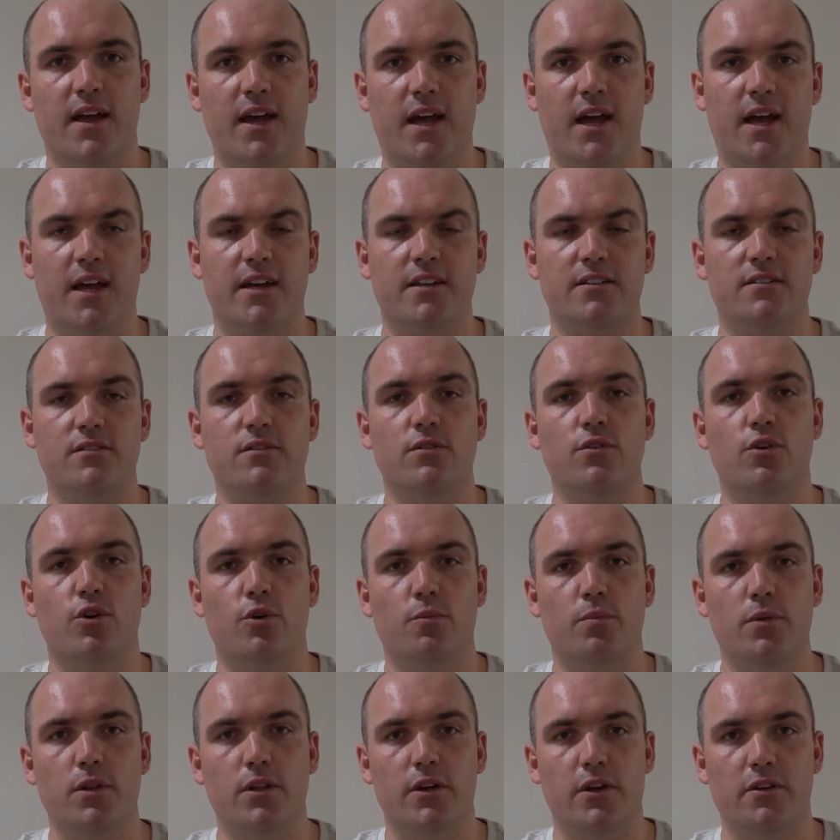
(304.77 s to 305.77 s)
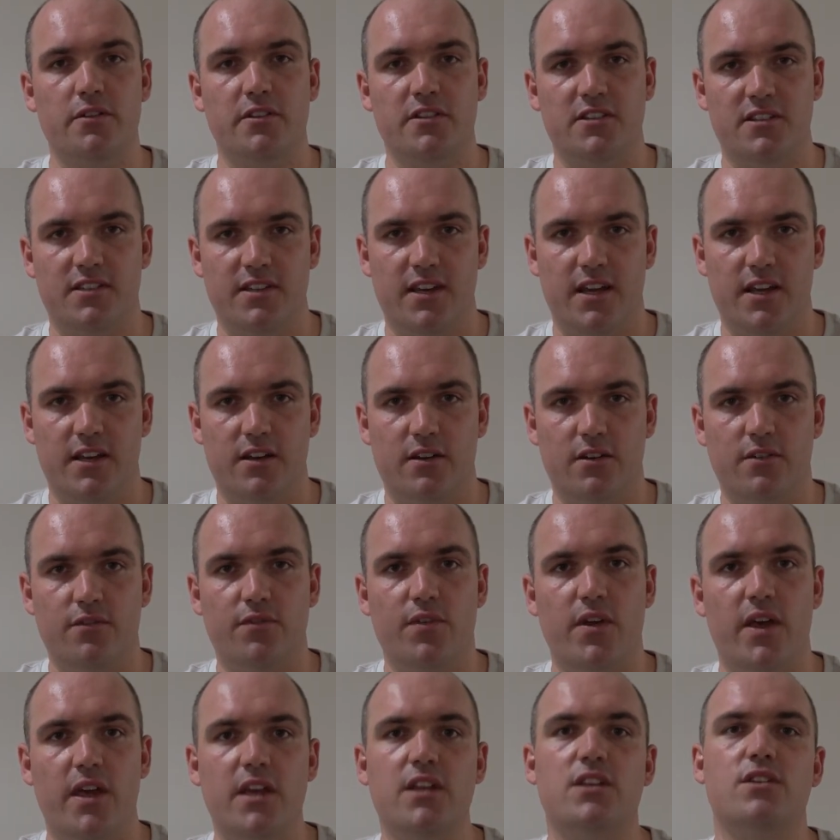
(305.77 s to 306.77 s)
at, or below the standard
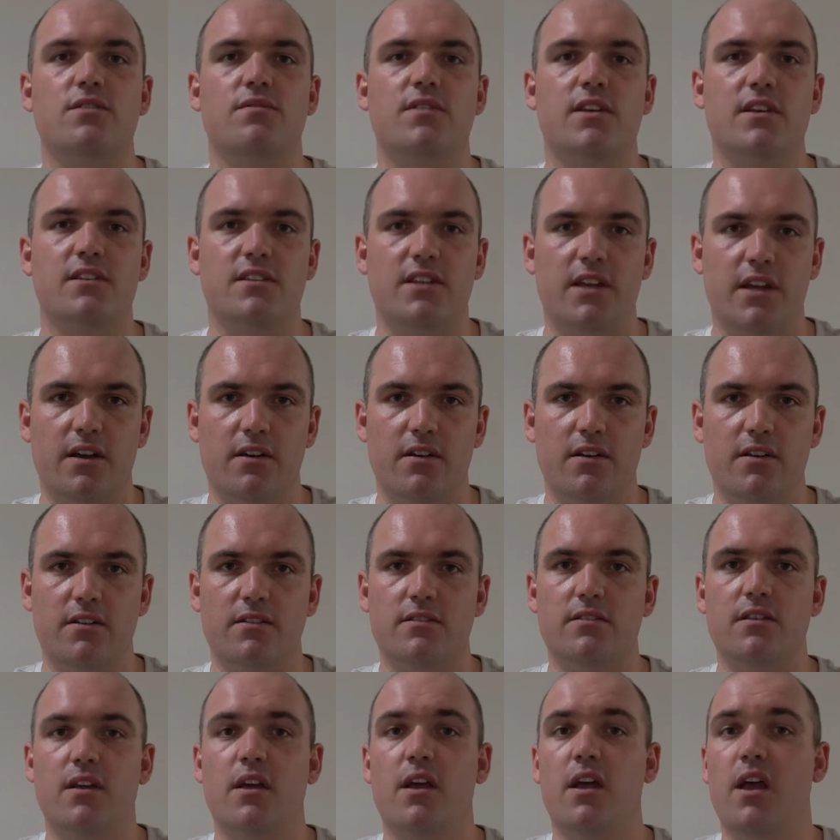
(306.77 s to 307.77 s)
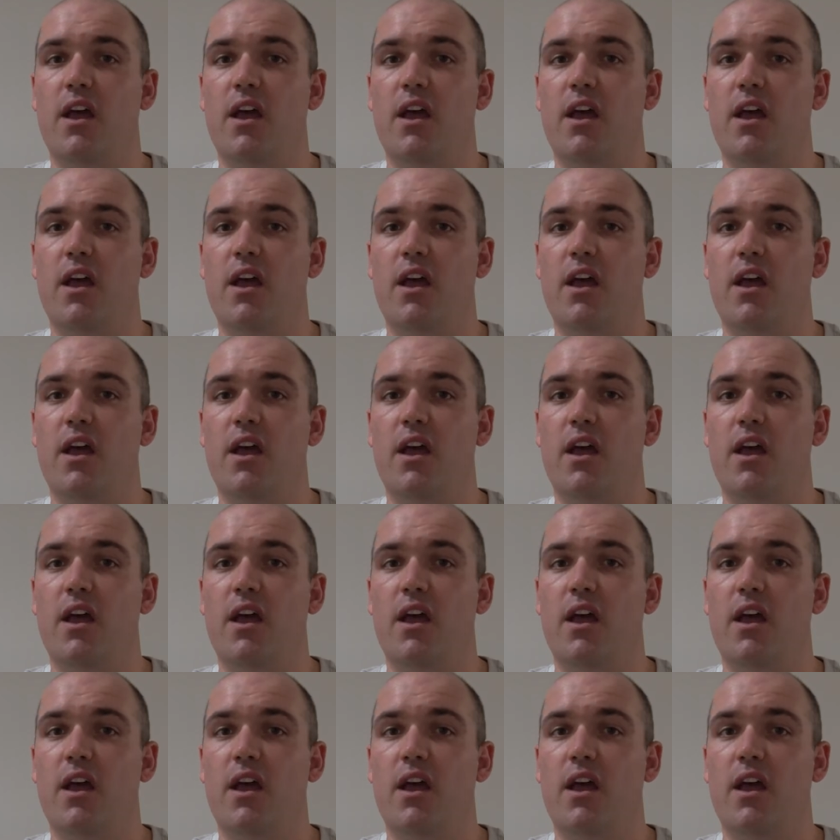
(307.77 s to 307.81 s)
for each of these areas,